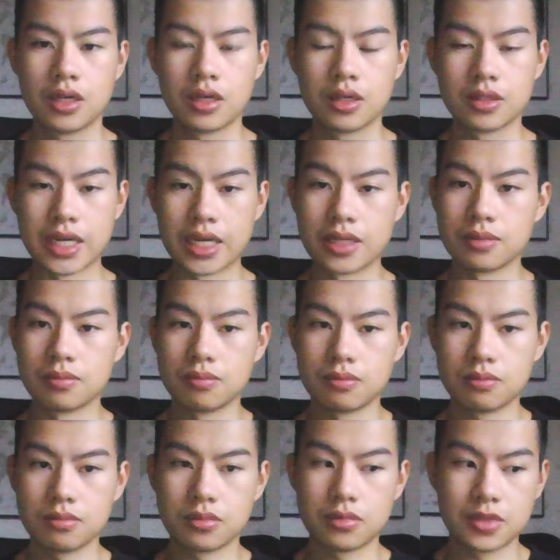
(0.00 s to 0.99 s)
then
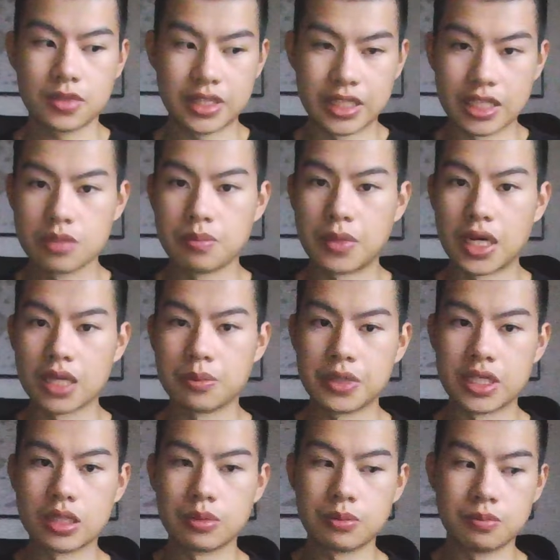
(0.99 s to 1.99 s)
this might
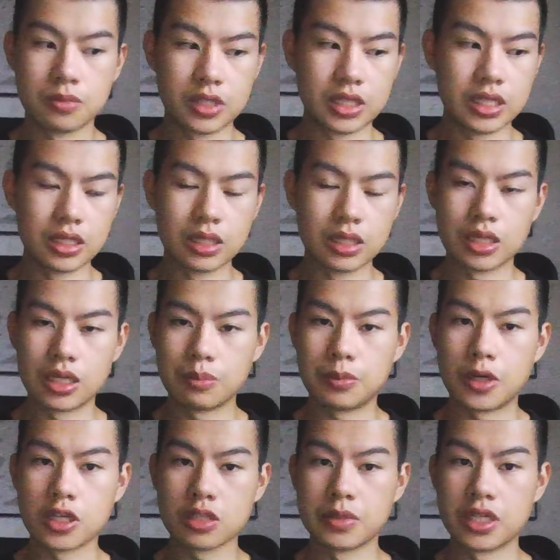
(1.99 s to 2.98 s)
be the, the uh,
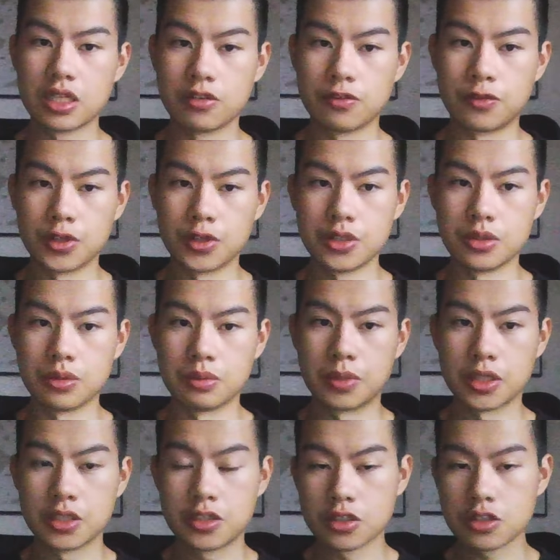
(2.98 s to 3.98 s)
possibility for you.
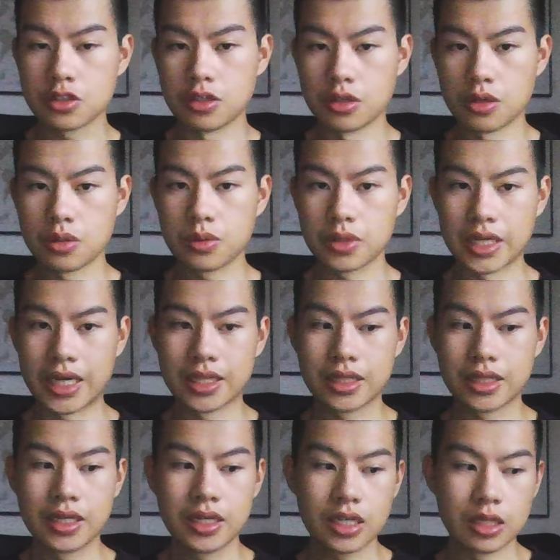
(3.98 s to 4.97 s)
But just know that
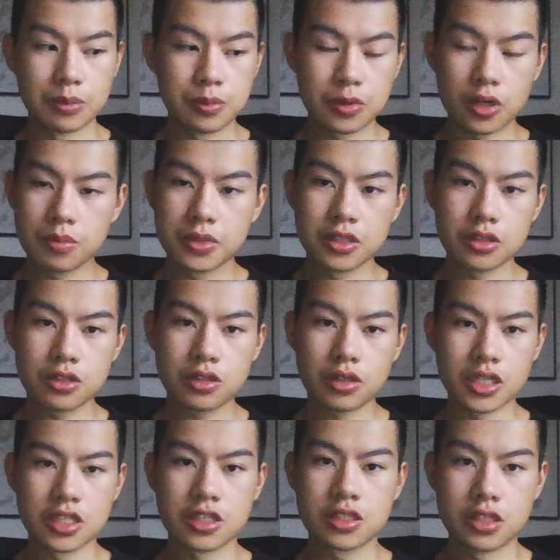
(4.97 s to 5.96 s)
it probably is
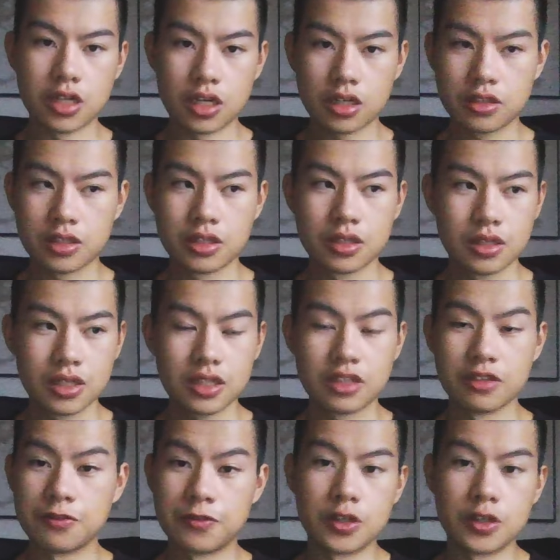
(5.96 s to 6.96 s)
gonna suck
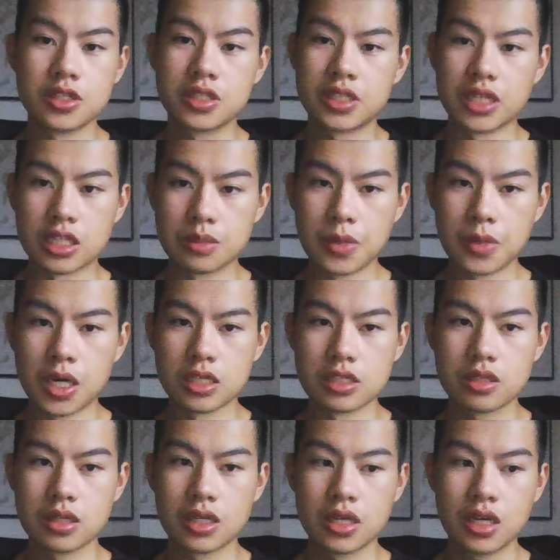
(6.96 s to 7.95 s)
the first six
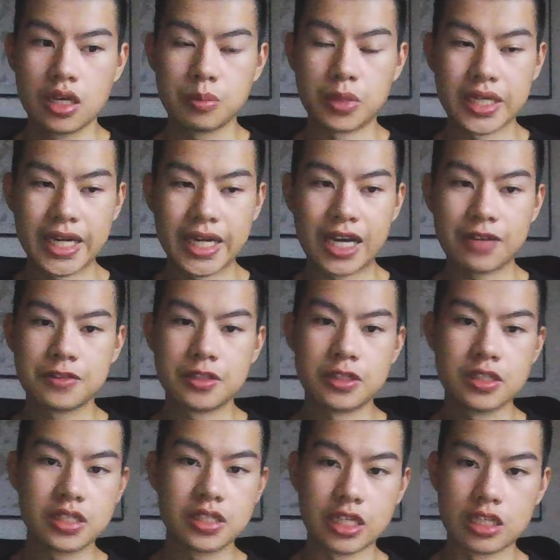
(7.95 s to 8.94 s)
months, but after
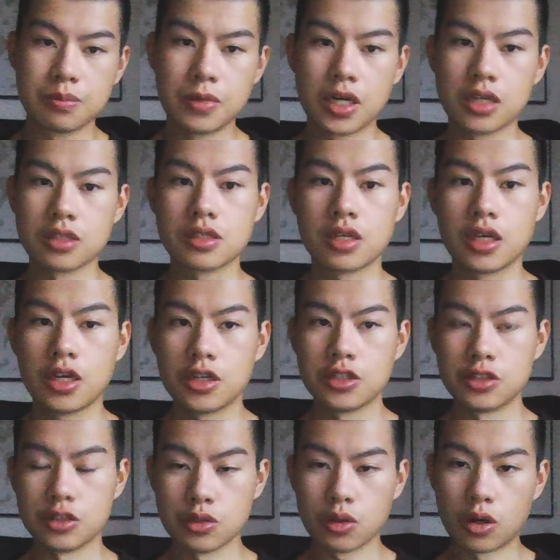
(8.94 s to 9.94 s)
six months,
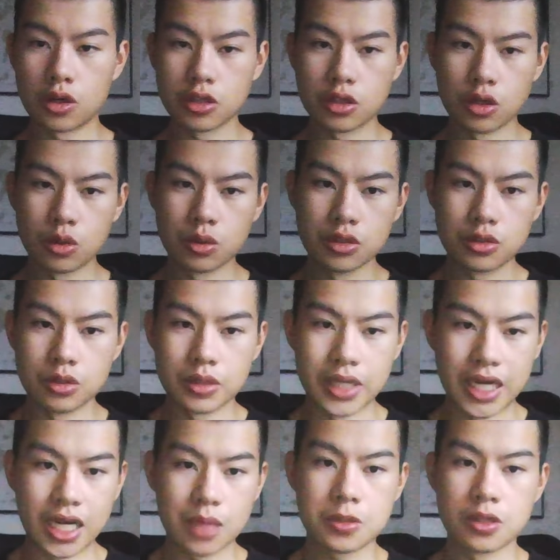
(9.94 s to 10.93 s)
you are going to
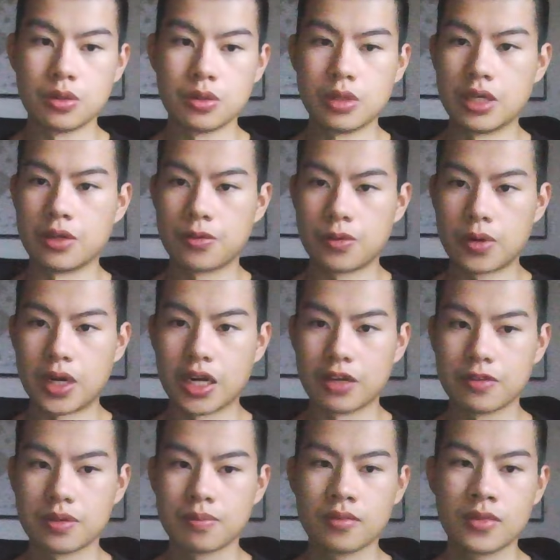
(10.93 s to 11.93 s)
absolutely thrive.
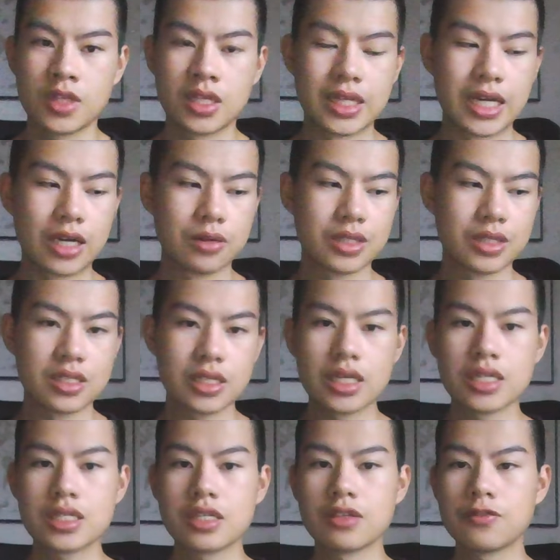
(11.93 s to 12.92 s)
Now, this
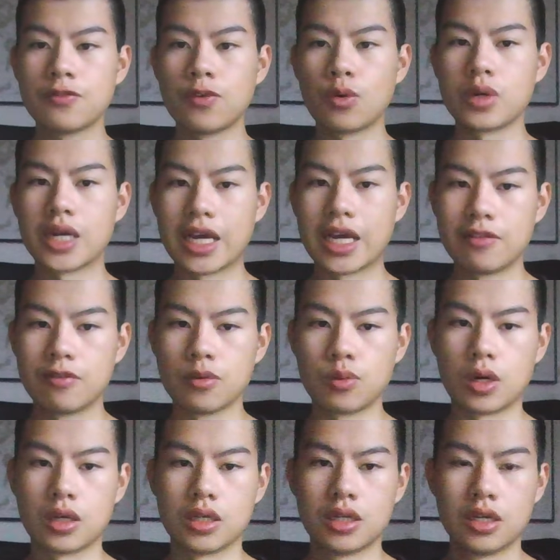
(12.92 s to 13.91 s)
isn't for
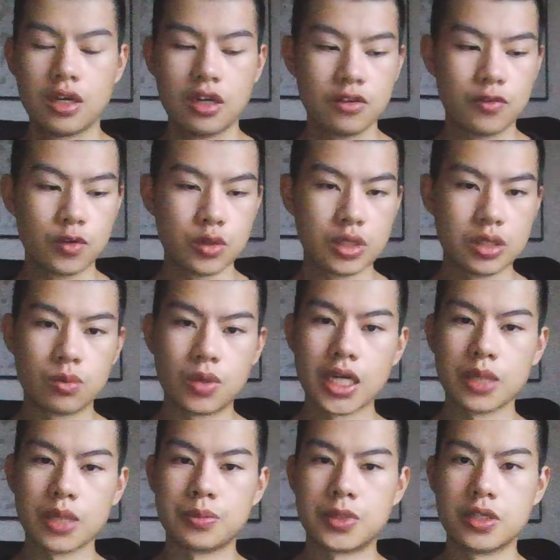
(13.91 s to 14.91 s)
everyone. For the
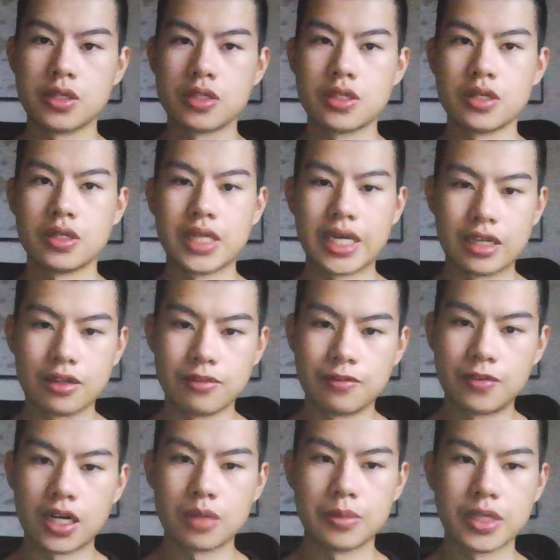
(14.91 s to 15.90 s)
right person, an
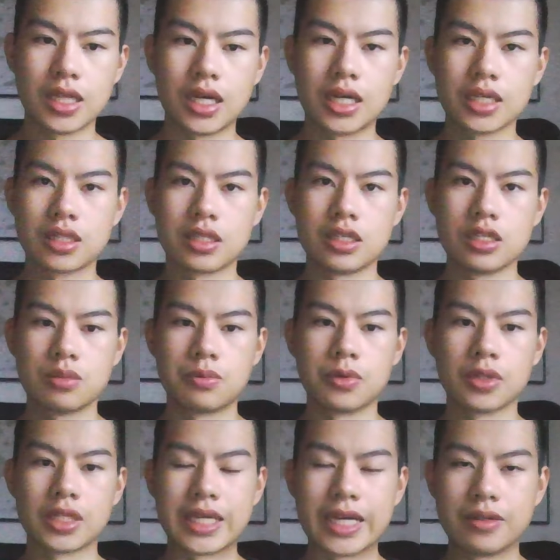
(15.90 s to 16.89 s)
environment like this
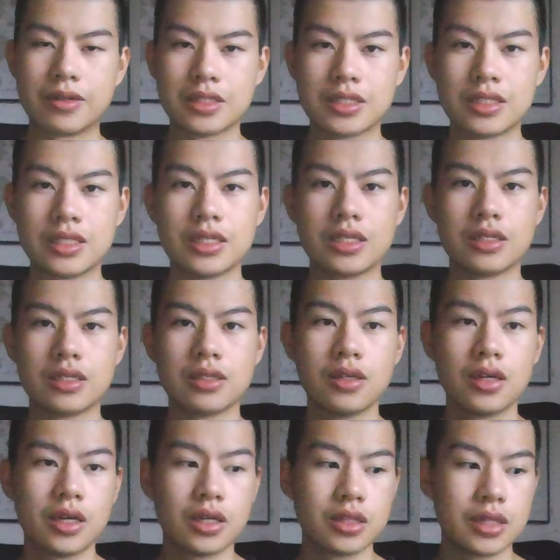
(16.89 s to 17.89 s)
will guarantee
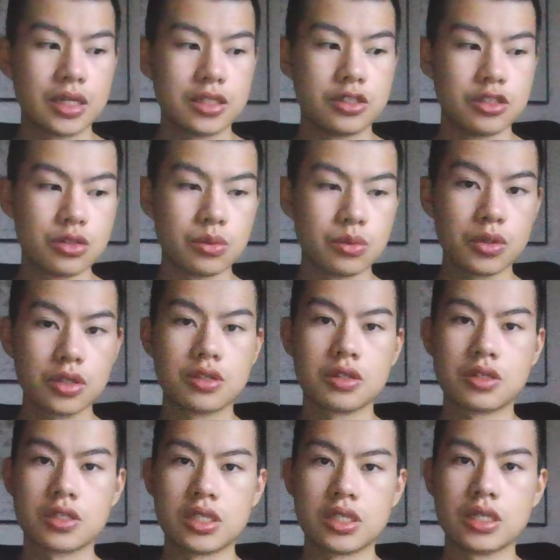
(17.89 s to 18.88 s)
that you will
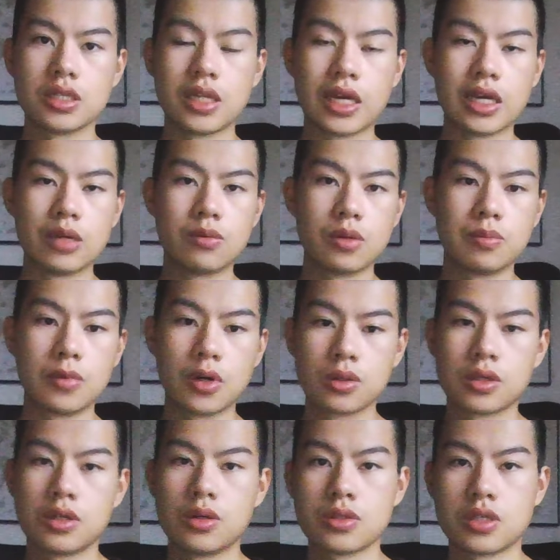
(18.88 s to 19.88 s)
succeed in remote
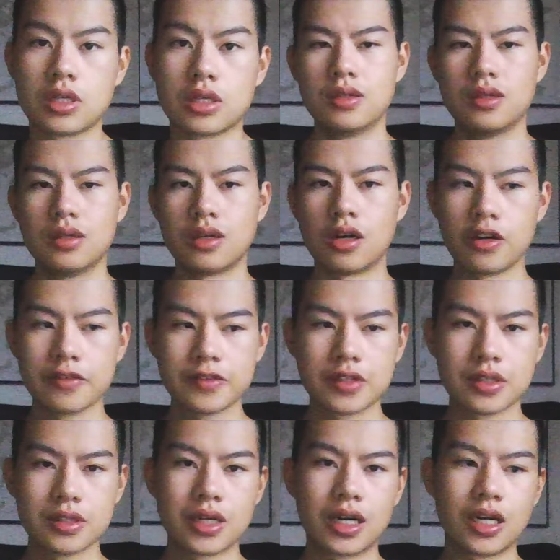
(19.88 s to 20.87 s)
closing.
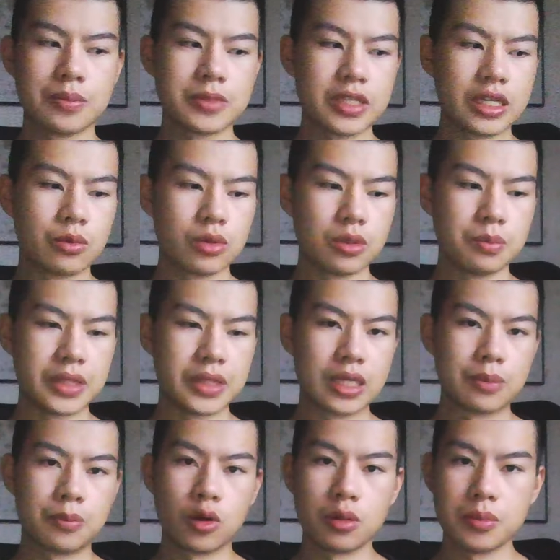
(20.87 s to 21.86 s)
Oftentimes it will be
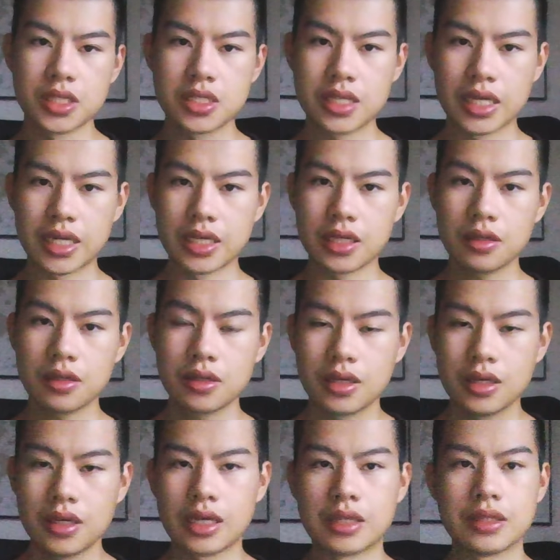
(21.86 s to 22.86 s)
appointment setting
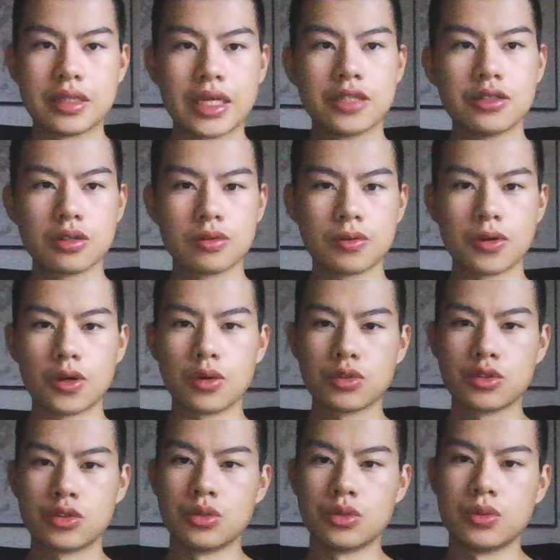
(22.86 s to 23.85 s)
and then you grow
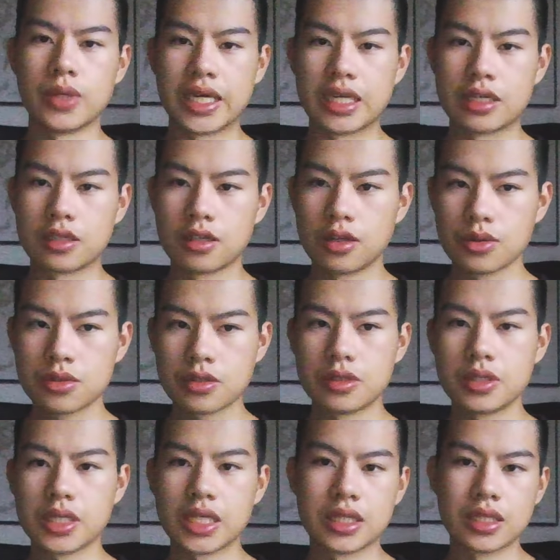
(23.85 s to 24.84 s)
to a
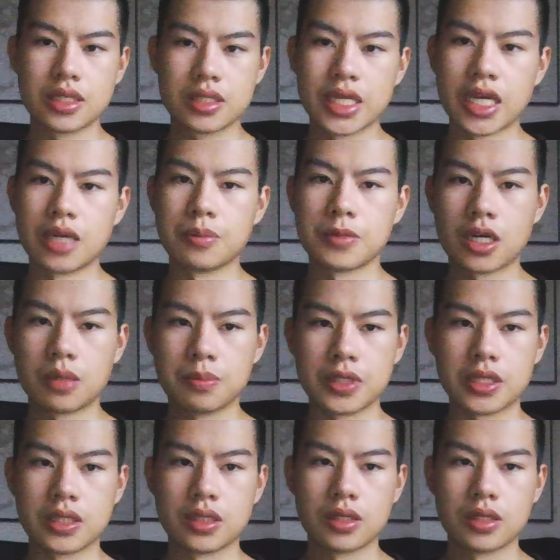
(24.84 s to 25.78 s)
closer in the same company.